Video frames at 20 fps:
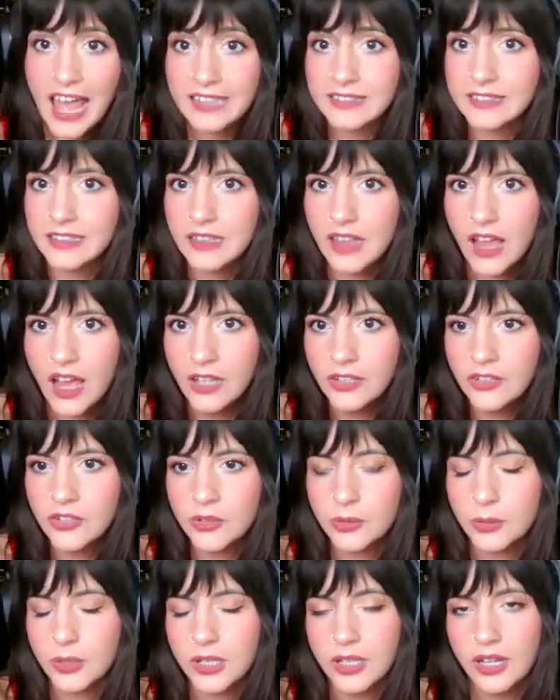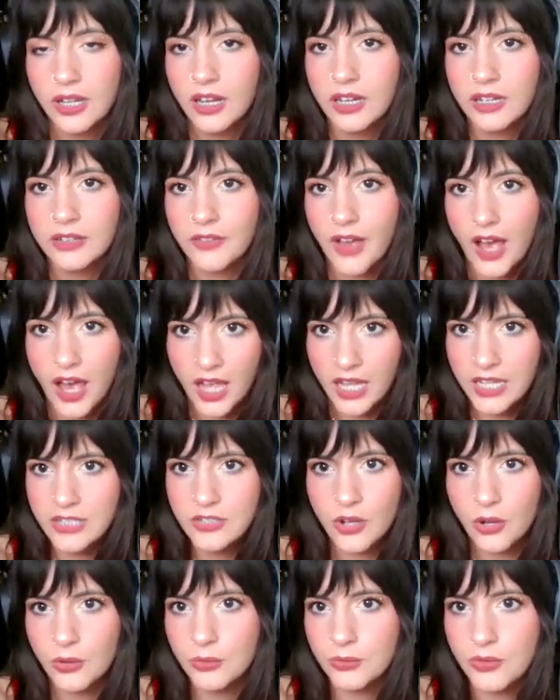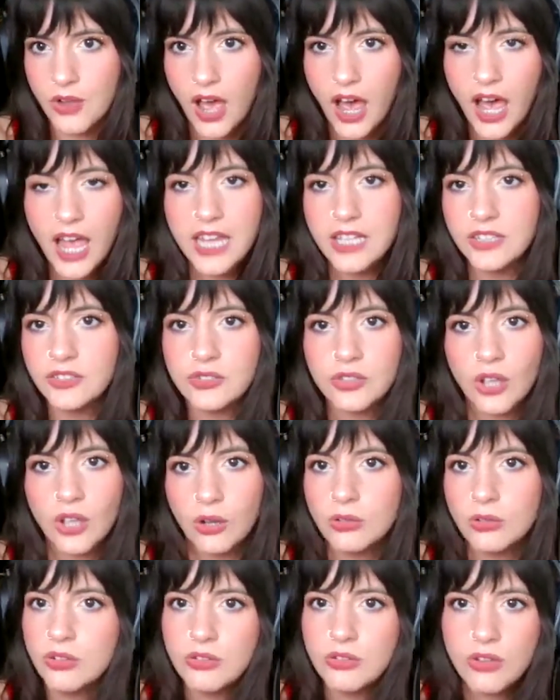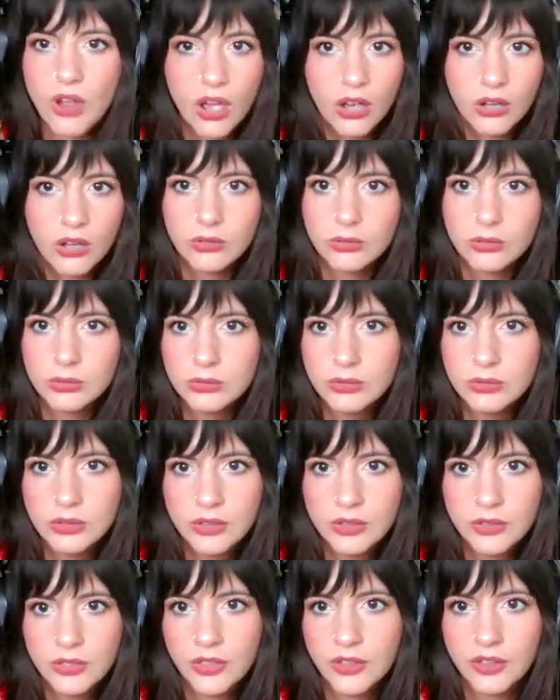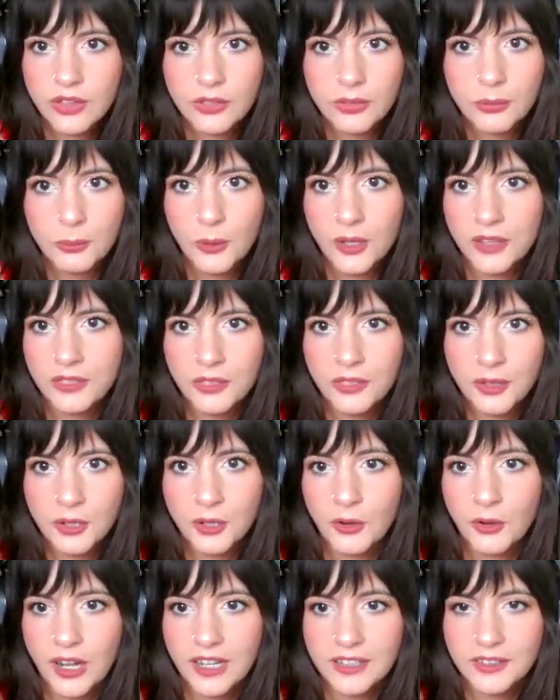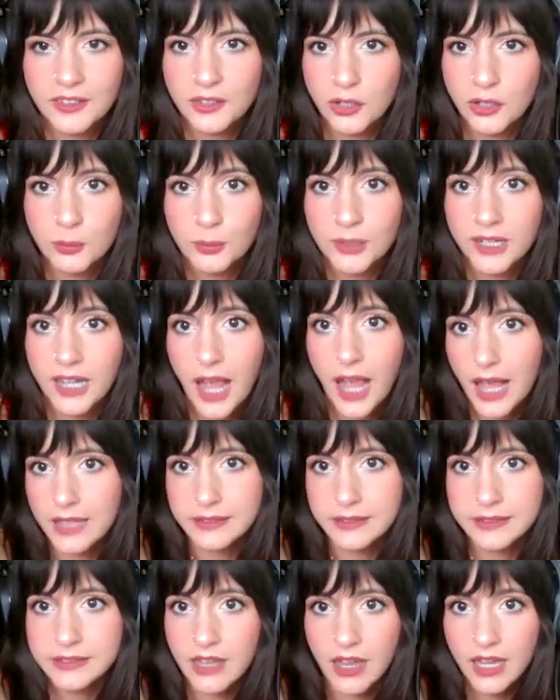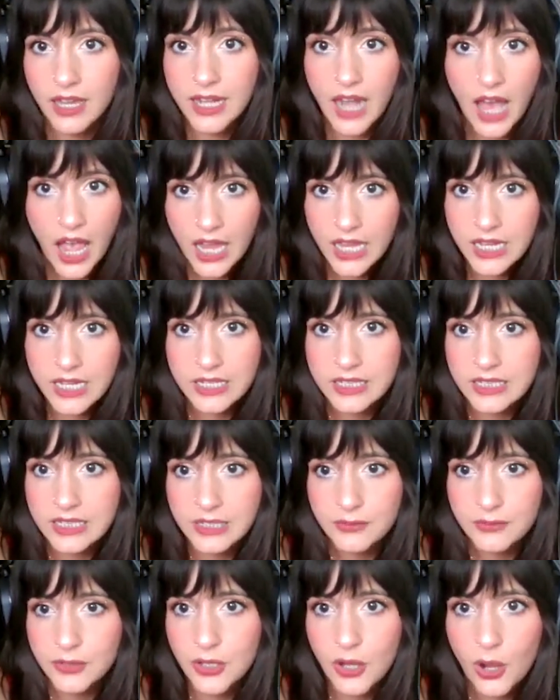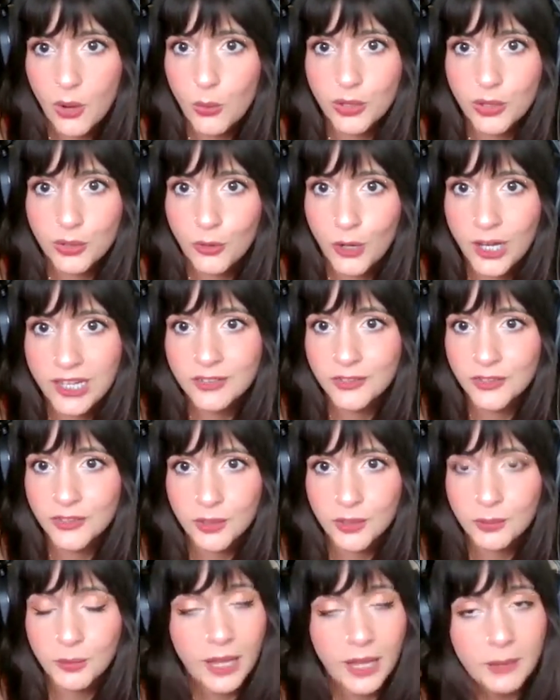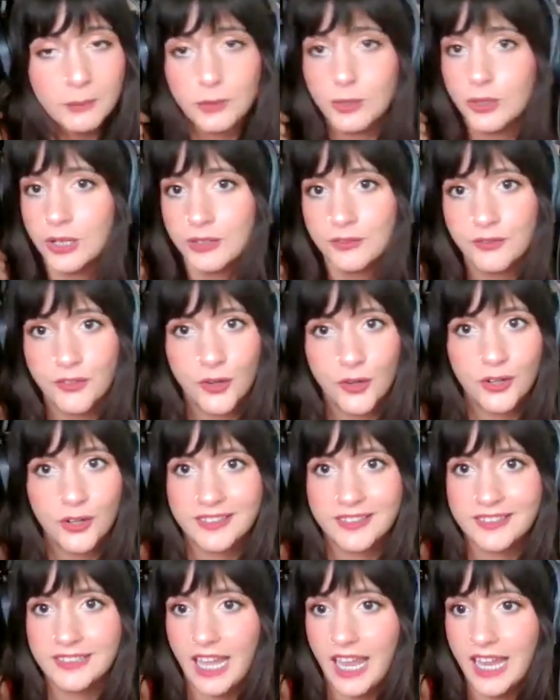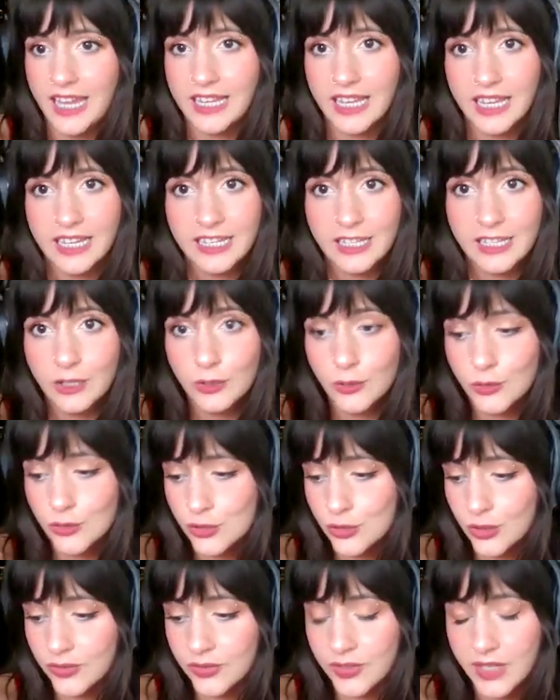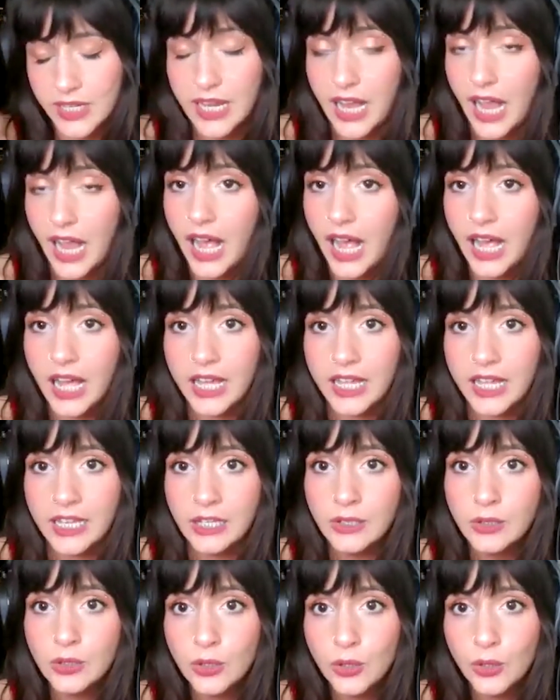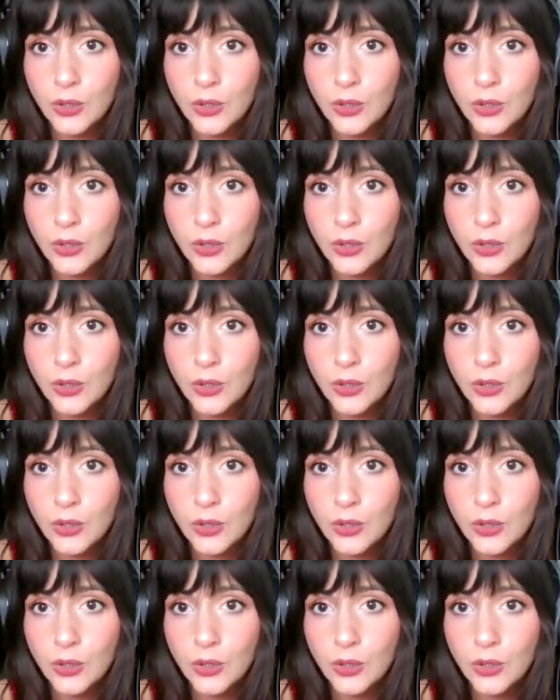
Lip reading: adds a lot to it of I don't know what the Grand Serpent has done. I didn't even know what Grand Serpent I'm looking for a snake and here's just a guy